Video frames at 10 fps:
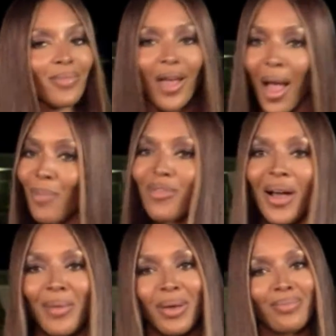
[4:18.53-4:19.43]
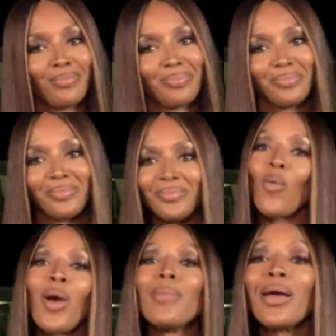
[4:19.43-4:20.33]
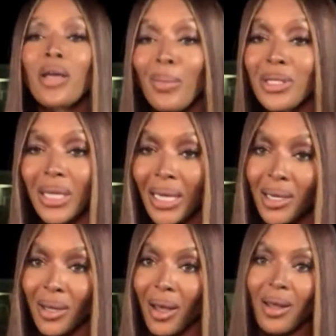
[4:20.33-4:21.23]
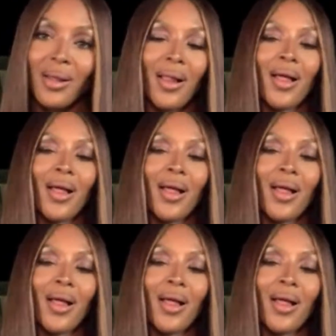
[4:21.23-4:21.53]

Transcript: I'm vibing. When am I coming to India?